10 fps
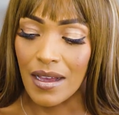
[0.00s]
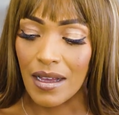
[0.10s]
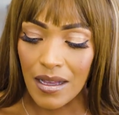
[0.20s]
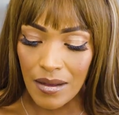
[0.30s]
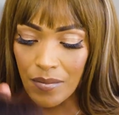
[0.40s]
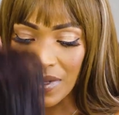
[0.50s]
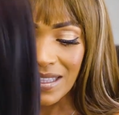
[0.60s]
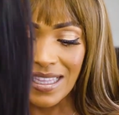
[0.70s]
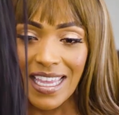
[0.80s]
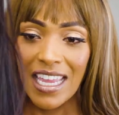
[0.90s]
Um,
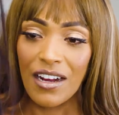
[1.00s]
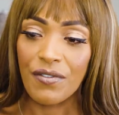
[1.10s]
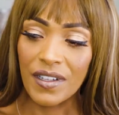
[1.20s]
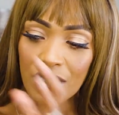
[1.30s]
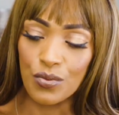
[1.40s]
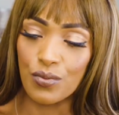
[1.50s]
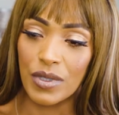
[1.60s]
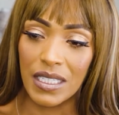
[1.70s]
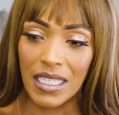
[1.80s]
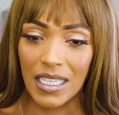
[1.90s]
but the hair feels
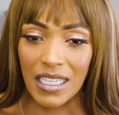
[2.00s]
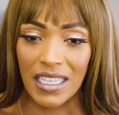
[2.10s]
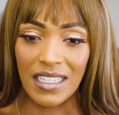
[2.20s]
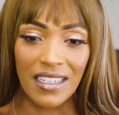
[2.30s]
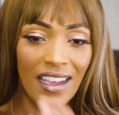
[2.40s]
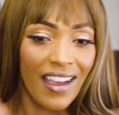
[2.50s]
really good.